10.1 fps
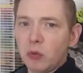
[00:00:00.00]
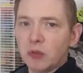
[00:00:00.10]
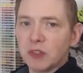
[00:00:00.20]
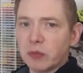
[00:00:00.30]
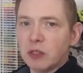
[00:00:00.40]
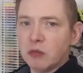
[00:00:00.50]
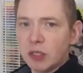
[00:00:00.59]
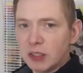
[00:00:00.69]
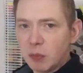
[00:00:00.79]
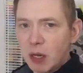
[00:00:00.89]
with something you
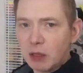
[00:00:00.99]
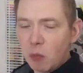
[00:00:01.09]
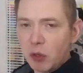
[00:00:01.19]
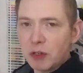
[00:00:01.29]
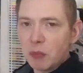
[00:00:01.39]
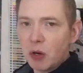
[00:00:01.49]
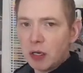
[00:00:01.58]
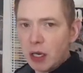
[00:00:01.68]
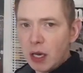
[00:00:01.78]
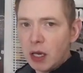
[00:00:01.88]
would expect multi-part
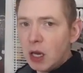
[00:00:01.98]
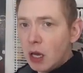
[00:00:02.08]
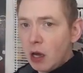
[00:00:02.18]
kit.